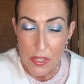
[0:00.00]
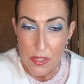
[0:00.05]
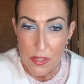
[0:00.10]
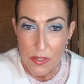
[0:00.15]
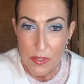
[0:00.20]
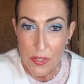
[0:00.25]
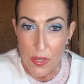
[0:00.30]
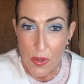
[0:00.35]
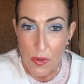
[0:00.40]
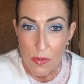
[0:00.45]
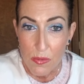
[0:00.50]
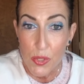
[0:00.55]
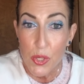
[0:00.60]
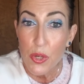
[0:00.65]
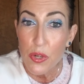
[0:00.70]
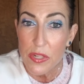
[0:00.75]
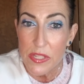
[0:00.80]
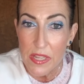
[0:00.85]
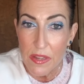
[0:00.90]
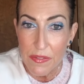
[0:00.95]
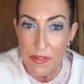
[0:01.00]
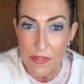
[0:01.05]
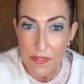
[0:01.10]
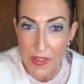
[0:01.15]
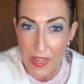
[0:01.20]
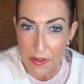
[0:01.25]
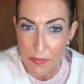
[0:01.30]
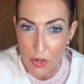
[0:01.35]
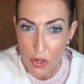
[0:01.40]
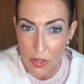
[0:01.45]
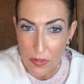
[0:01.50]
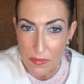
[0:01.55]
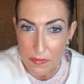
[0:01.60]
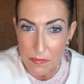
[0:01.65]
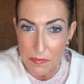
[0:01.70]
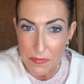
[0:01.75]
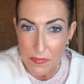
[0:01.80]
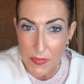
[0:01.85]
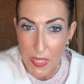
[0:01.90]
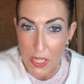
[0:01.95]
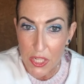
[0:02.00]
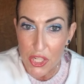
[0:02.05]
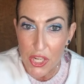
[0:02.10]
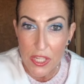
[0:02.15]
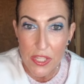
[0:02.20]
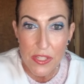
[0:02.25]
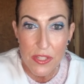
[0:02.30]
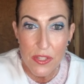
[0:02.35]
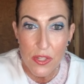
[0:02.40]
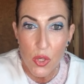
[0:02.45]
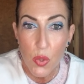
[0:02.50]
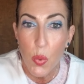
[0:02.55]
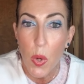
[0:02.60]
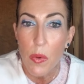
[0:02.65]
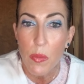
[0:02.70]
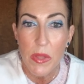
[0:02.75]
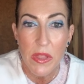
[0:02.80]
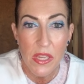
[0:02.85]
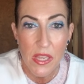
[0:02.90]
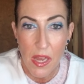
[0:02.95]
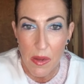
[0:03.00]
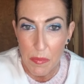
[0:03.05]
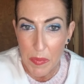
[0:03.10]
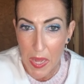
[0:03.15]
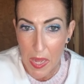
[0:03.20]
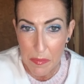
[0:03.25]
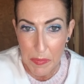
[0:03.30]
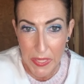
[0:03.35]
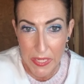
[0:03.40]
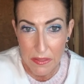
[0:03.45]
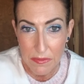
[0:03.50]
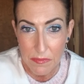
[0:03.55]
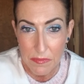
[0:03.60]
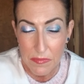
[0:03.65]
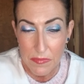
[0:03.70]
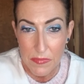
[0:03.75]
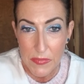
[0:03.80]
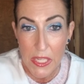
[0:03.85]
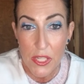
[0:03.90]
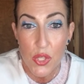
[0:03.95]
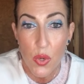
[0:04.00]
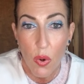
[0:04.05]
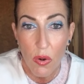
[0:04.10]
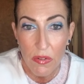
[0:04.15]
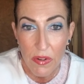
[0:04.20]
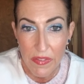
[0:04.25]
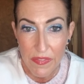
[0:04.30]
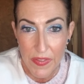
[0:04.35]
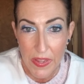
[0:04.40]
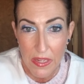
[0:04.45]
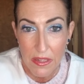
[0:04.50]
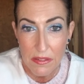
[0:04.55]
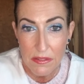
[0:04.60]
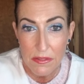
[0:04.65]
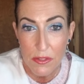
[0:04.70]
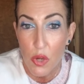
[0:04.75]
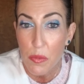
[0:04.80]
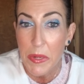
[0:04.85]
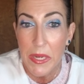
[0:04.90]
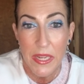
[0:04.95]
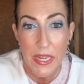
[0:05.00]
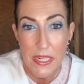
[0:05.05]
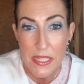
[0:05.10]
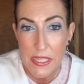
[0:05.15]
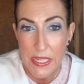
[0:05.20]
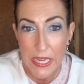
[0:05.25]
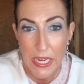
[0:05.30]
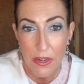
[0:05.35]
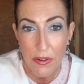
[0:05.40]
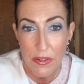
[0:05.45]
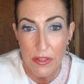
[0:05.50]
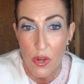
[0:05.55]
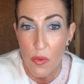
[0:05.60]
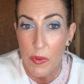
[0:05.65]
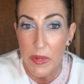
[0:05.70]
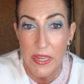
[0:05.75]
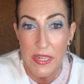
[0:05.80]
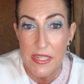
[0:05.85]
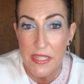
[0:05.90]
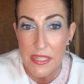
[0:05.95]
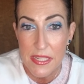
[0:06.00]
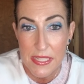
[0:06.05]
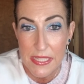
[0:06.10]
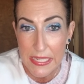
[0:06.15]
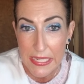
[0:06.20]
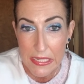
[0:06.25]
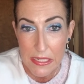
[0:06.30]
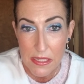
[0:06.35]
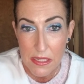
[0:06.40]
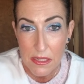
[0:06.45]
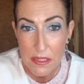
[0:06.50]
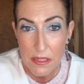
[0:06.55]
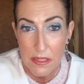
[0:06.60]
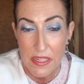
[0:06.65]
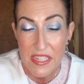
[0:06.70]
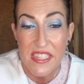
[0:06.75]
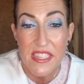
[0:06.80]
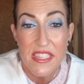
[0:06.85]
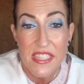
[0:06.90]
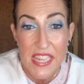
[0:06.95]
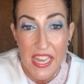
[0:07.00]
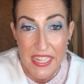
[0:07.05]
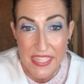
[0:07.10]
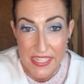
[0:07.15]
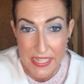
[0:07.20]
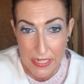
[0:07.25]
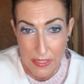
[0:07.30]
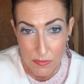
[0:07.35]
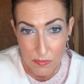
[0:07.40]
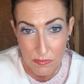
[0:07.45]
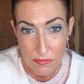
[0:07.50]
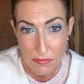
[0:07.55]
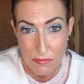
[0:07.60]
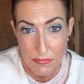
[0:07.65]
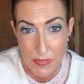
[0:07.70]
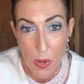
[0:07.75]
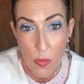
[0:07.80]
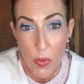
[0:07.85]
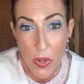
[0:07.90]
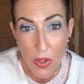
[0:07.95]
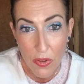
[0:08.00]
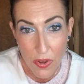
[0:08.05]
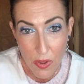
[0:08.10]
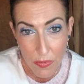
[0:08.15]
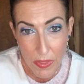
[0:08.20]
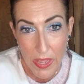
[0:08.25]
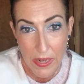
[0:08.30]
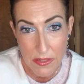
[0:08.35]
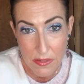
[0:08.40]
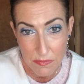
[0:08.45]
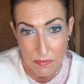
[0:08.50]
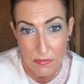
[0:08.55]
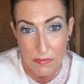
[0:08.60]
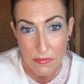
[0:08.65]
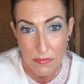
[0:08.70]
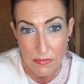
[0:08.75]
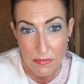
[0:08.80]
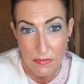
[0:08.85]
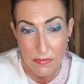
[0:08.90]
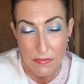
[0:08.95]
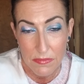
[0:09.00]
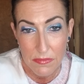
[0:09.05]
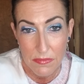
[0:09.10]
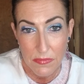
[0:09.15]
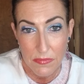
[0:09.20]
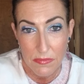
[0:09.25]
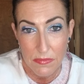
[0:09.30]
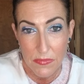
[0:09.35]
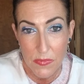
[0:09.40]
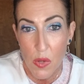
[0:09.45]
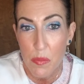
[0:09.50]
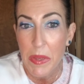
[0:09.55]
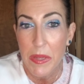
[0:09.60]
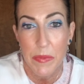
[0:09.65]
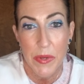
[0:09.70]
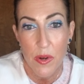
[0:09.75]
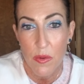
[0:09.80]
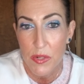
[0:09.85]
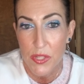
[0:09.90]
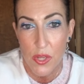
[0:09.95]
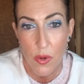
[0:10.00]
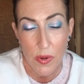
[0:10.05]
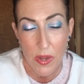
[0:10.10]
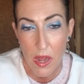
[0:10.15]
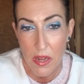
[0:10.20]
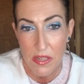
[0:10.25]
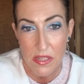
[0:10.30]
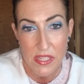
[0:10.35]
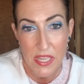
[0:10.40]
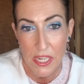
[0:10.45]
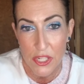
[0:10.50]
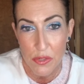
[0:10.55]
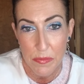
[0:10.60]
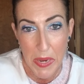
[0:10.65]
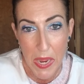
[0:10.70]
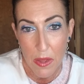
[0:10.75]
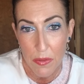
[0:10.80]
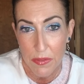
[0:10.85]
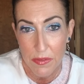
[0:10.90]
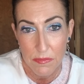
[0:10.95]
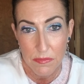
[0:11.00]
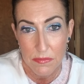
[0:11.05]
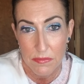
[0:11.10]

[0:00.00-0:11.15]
So do yourself a favor and just quit with the gum popping. It's horrific. Nobody needs to hear it. No one needs to see it. It's disgusting. And we all know that. Don't make me know what's going on inside your mouth.